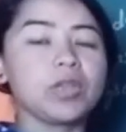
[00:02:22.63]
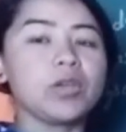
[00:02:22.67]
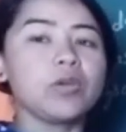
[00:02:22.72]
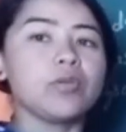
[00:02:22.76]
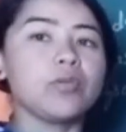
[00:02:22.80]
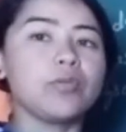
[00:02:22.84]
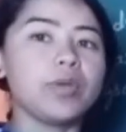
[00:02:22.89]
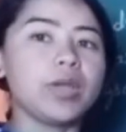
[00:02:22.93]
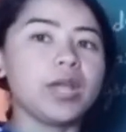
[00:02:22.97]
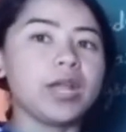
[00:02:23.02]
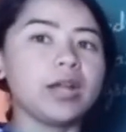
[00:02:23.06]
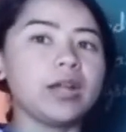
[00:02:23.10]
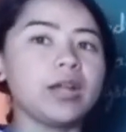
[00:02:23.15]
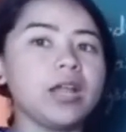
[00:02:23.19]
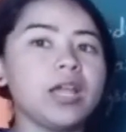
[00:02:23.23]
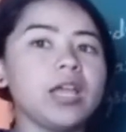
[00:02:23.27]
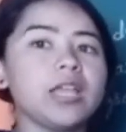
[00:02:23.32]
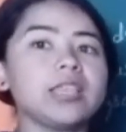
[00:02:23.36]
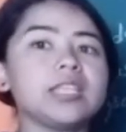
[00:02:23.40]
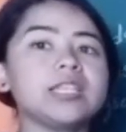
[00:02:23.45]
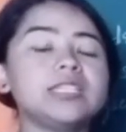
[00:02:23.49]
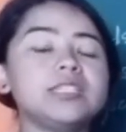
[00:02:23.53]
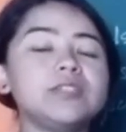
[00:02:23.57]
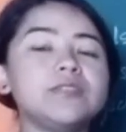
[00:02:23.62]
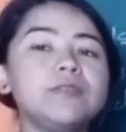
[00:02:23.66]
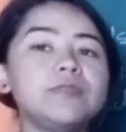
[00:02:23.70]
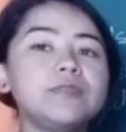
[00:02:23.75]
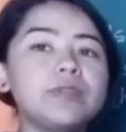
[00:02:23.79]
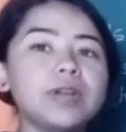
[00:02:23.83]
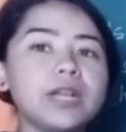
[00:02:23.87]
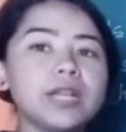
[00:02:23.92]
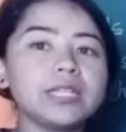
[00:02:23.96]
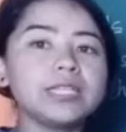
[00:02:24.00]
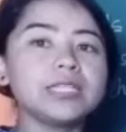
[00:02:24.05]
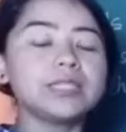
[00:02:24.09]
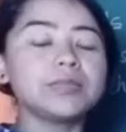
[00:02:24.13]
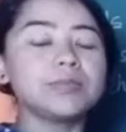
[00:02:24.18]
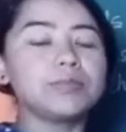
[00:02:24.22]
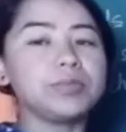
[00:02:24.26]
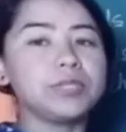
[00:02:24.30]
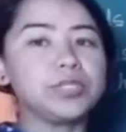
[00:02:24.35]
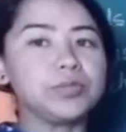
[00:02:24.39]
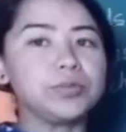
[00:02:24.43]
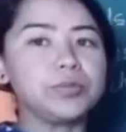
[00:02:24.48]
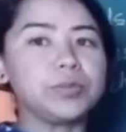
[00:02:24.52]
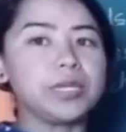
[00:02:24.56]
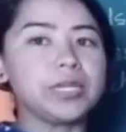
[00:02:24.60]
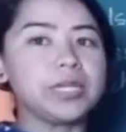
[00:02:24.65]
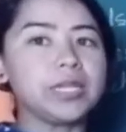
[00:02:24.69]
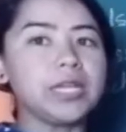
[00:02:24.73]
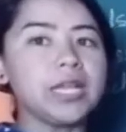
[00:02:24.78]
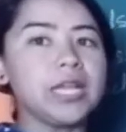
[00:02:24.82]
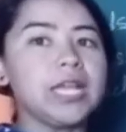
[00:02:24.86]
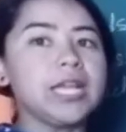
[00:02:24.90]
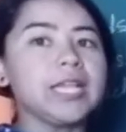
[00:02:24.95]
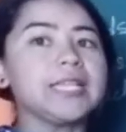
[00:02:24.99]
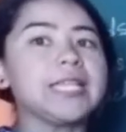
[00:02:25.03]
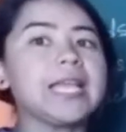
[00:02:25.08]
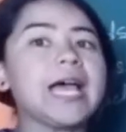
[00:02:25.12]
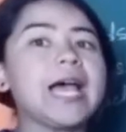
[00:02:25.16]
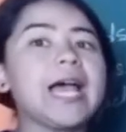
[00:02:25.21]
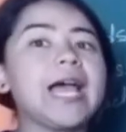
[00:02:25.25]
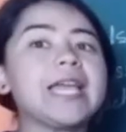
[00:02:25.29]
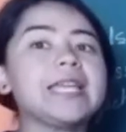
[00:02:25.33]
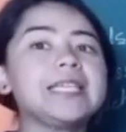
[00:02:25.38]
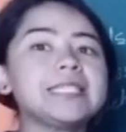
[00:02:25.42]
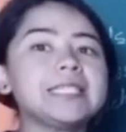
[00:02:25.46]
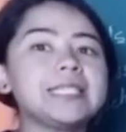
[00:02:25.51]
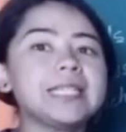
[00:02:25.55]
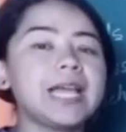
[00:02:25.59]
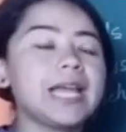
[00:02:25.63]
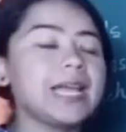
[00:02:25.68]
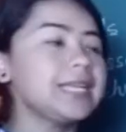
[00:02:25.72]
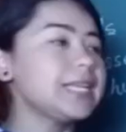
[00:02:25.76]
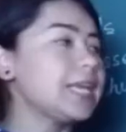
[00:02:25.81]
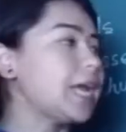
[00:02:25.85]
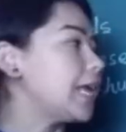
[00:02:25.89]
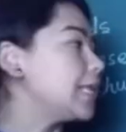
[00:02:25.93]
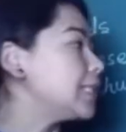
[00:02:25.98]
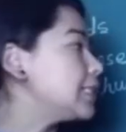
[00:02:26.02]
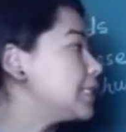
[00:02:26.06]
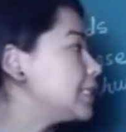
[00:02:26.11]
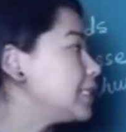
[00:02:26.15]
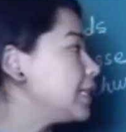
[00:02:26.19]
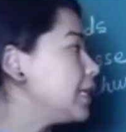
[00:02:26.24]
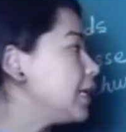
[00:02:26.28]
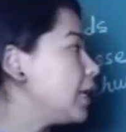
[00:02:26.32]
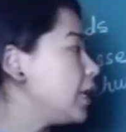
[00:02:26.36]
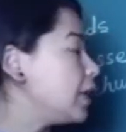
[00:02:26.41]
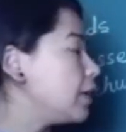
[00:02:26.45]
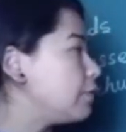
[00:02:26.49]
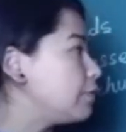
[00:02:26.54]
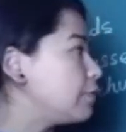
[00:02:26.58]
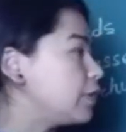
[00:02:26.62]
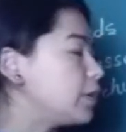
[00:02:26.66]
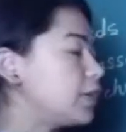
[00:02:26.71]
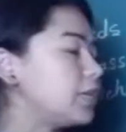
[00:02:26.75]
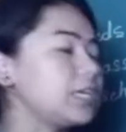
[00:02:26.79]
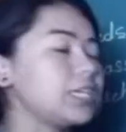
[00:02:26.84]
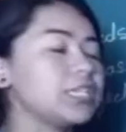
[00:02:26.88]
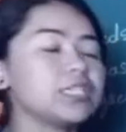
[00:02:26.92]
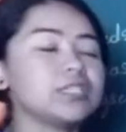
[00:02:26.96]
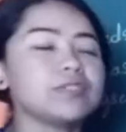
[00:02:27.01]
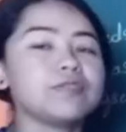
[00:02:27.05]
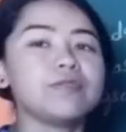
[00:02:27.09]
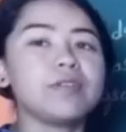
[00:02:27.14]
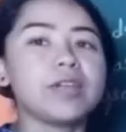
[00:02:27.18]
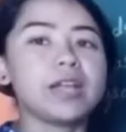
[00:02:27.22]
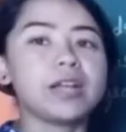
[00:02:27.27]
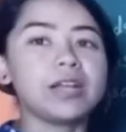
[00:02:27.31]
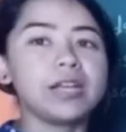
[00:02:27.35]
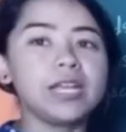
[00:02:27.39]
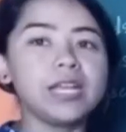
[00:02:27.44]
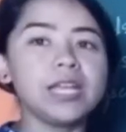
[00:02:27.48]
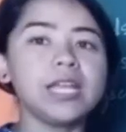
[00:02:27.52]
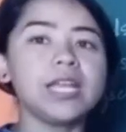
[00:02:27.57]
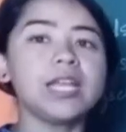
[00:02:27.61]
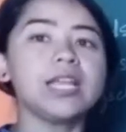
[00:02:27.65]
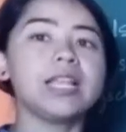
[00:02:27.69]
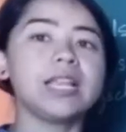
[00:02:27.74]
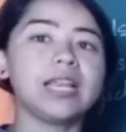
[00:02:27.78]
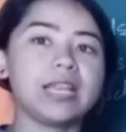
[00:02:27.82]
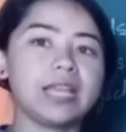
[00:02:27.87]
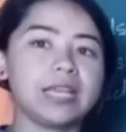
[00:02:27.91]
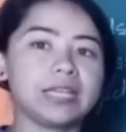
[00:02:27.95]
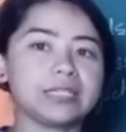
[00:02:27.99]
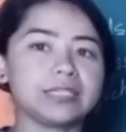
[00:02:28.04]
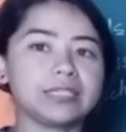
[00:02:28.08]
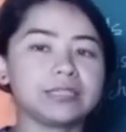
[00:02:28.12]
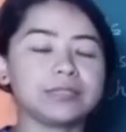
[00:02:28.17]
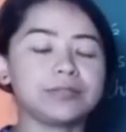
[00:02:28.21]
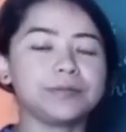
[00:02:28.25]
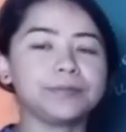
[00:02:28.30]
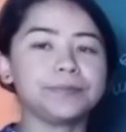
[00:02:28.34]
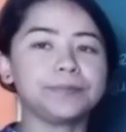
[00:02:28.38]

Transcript: where the difference between the ice line and sea level is very less.